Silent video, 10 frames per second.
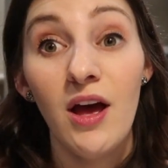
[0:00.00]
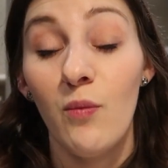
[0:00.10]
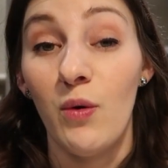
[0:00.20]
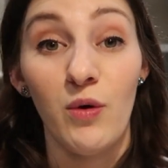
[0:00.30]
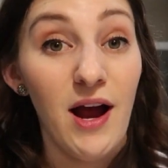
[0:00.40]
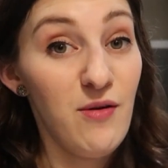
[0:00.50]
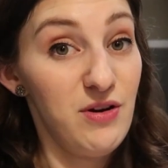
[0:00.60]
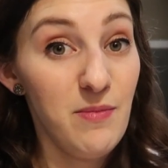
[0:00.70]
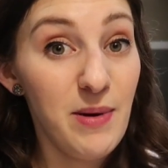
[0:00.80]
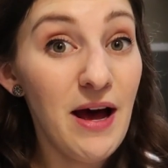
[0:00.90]
when we're out
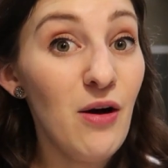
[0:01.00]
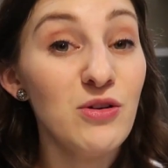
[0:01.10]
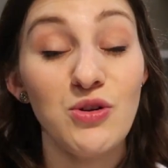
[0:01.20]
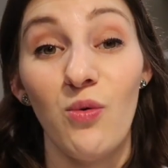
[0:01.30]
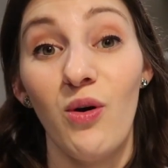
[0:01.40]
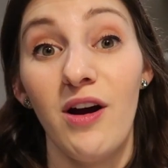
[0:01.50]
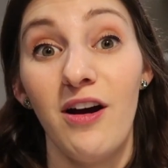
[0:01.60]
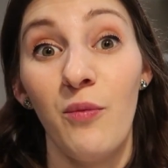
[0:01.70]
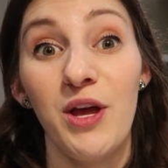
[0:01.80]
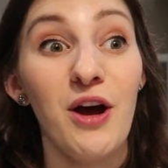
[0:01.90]
and about,
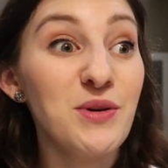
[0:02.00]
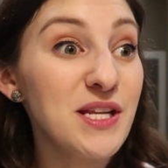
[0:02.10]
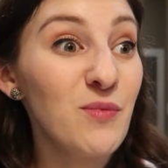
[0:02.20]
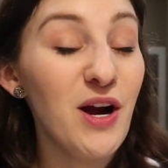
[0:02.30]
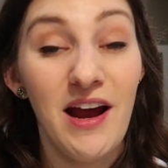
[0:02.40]
or we go somewhere